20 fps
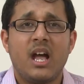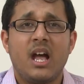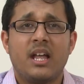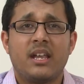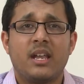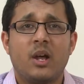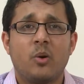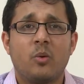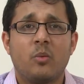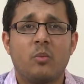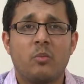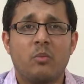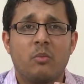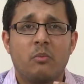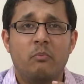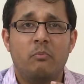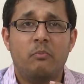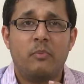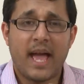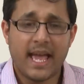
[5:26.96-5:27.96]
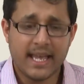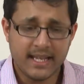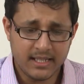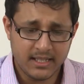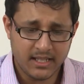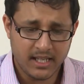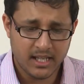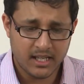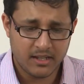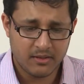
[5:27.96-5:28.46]
Now,
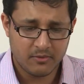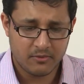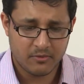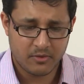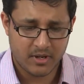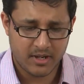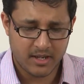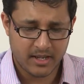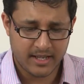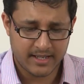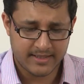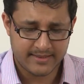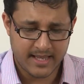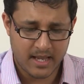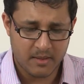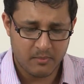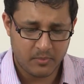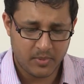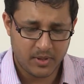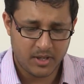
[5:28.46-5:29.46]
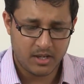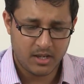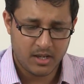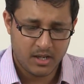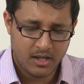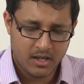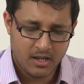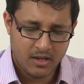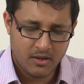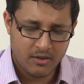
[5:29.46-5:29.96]
banking, for example,
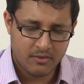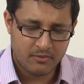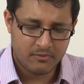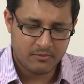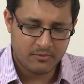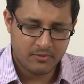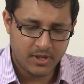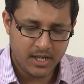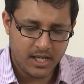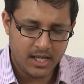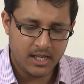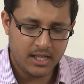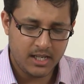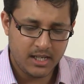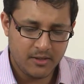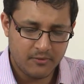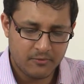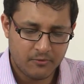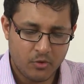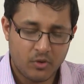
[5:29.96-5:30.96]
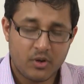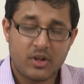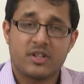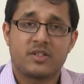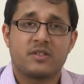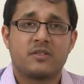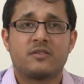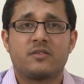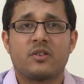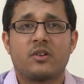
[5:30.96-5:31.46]
really
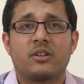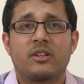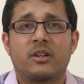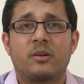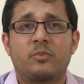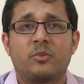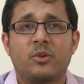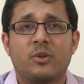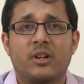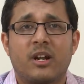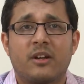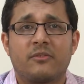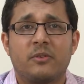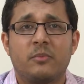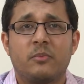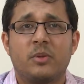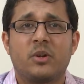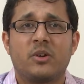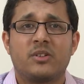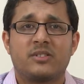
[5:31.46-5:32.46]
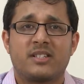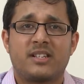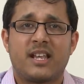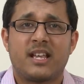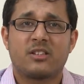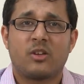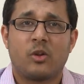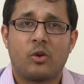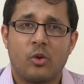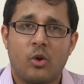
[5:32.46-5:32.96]
focuses on cryptography because it
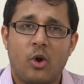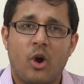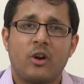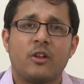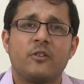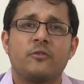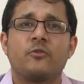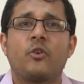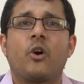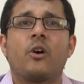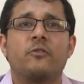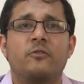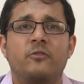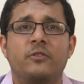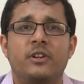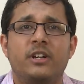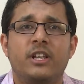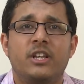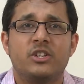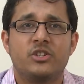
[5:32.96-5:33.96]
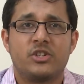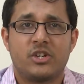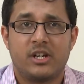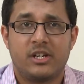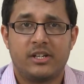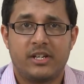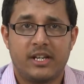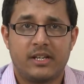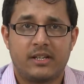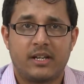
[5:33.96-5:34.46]
has a lot of confidential
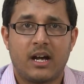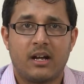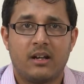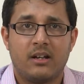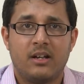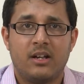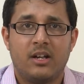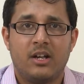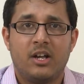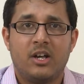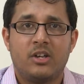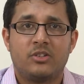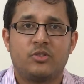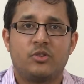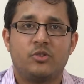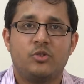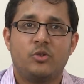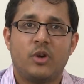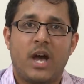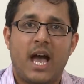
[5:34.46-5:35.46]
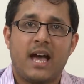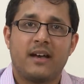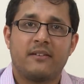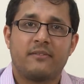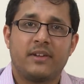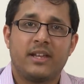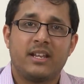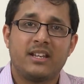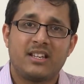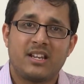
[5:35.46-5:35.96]
data. So, you have
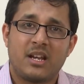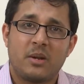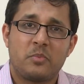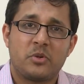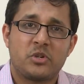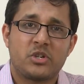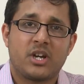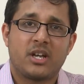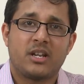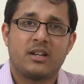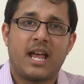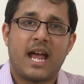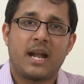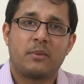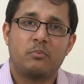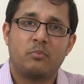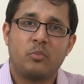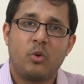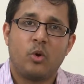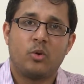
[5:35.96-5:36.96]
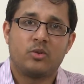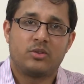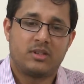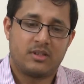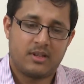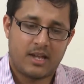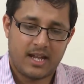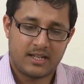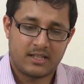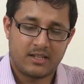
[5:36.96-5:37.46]
encryption at both
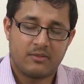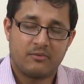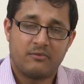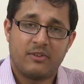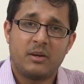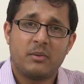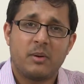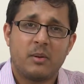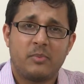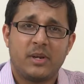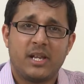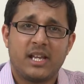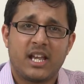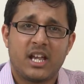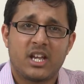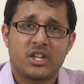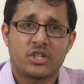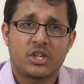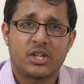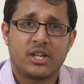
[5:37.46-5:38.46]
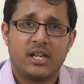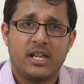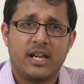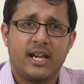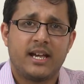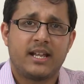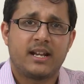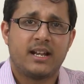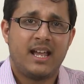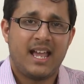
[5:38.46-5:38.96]
at the web application
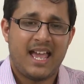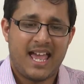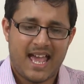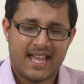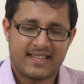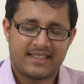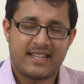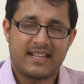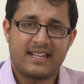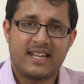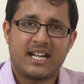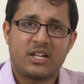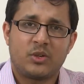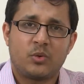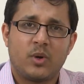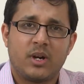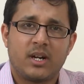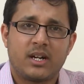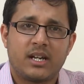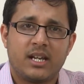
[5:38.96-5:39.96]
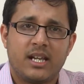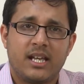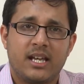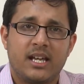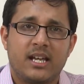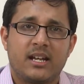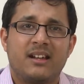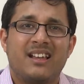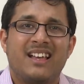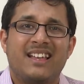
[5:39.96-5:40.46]
layer, at the network
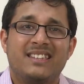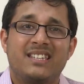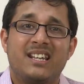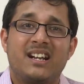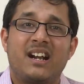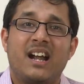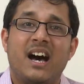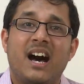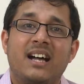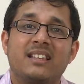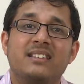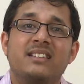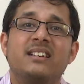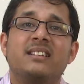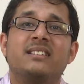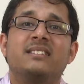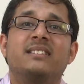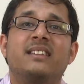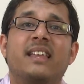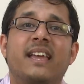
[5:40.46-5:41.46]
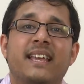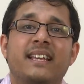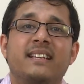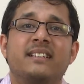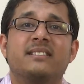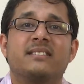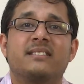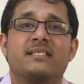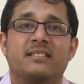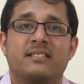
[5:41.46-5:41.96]
layer. There are other
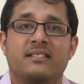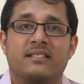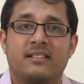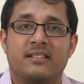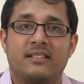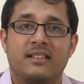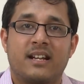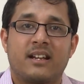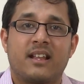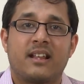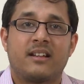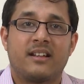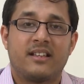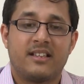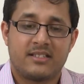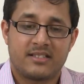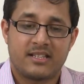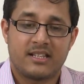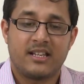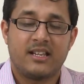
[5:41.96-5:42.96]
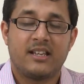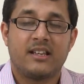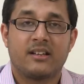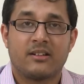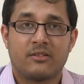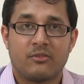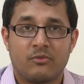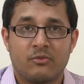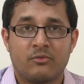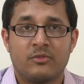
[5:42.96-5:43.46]
things that are necessary,
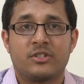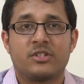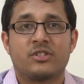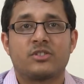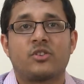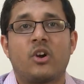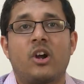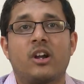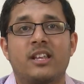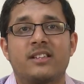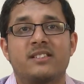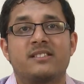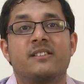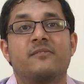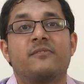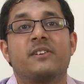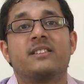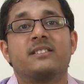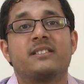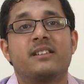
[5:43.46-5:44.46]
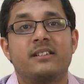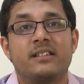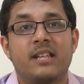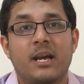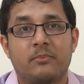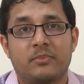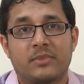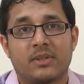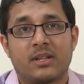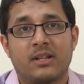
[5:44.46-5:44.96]
which is called as defense in
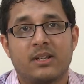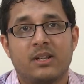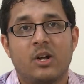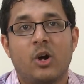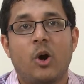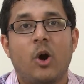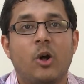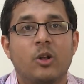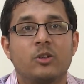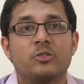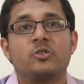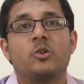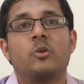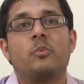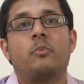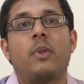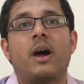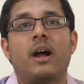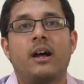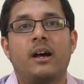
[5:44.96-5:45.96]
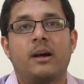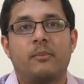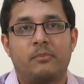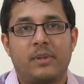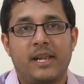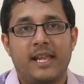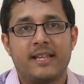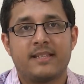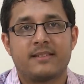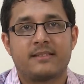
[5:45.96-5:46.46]
depth, also
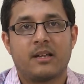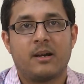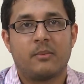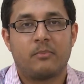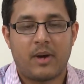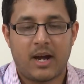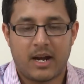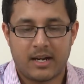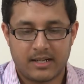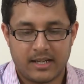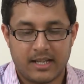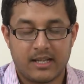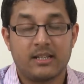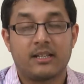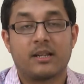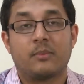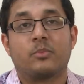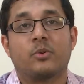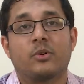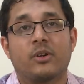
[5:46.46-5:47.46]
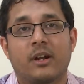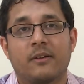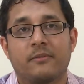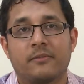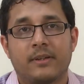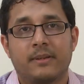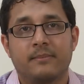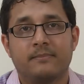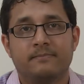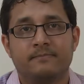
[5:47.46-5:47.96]
plays a part in cryptography.